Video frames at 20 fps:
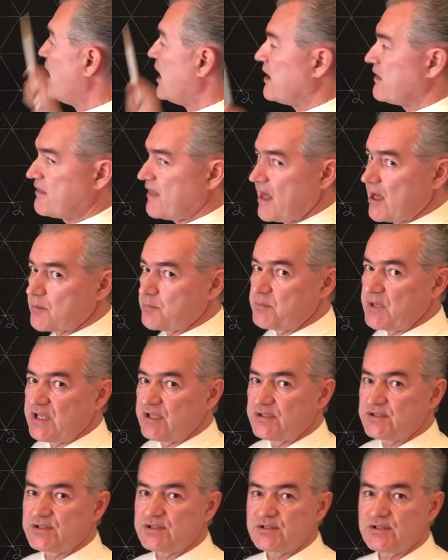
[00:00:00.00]
And that
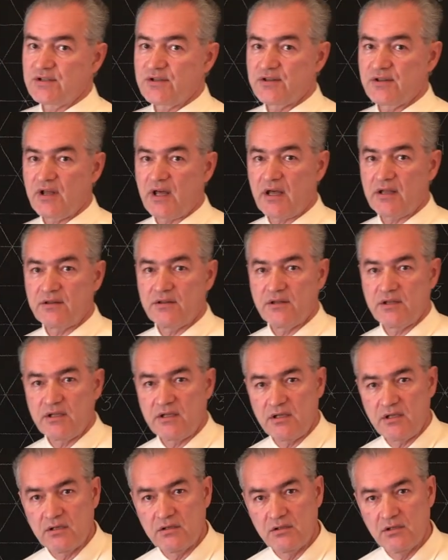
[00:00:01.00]
means that
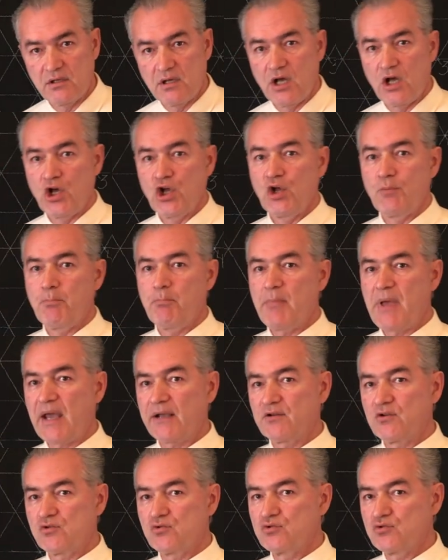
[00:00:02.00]
the
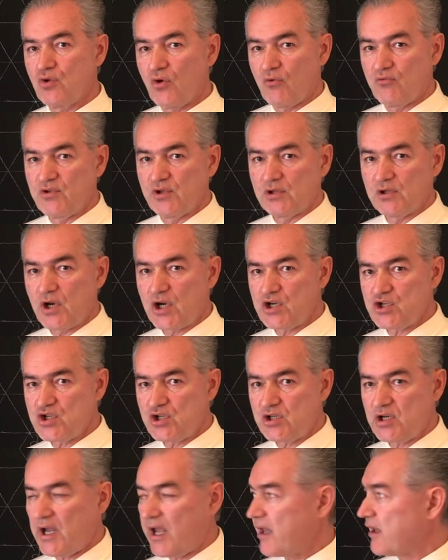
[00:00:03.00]
magnitude of the
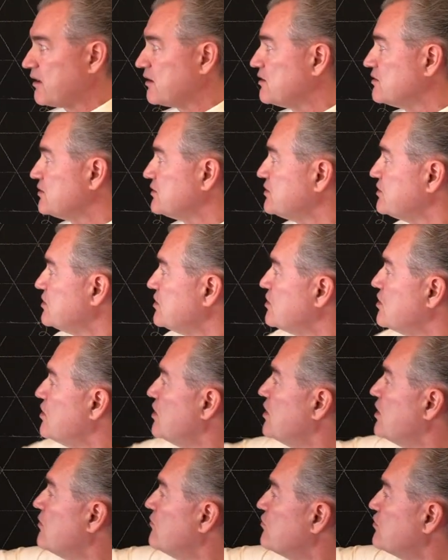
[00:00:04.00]
larger angles,
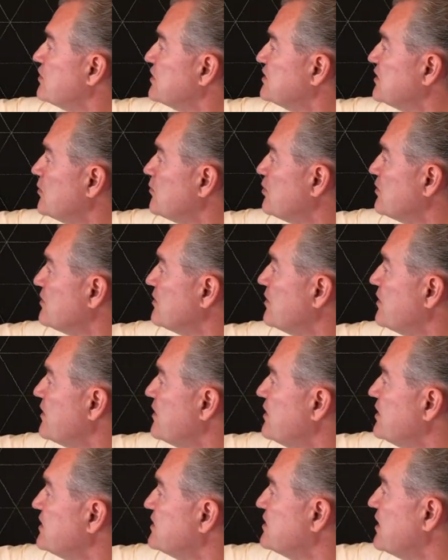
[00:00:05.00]
for example,
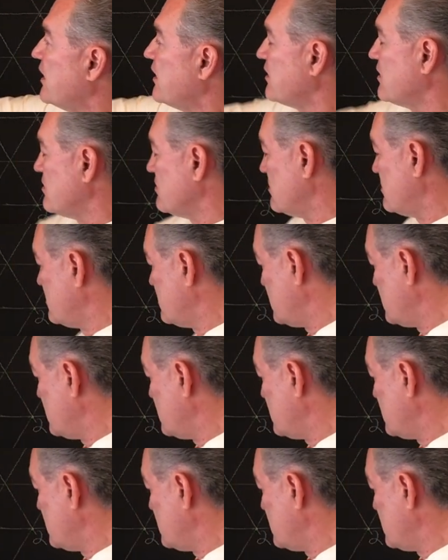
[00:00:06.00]
this angle